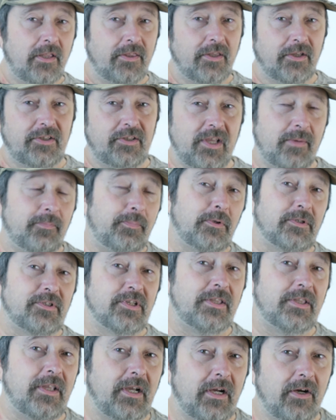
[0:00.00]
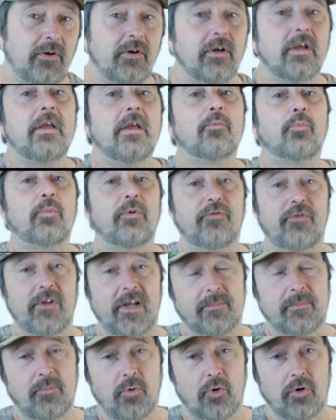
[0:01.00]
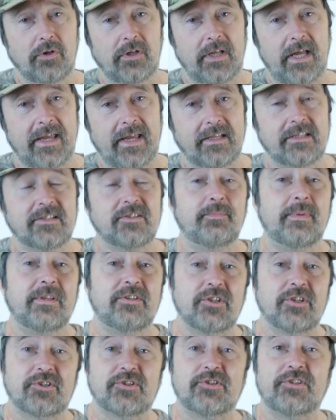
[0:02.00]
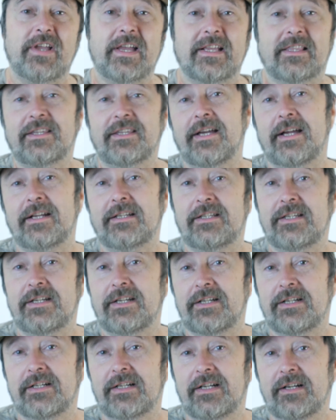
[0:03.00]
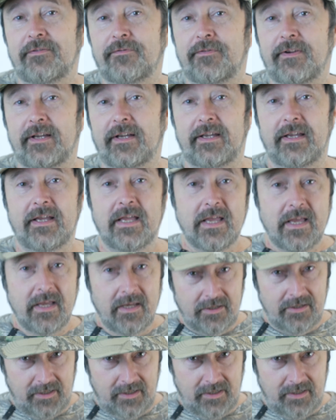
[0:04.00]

The dimples in there reflect more light. It'd be just like the idea of a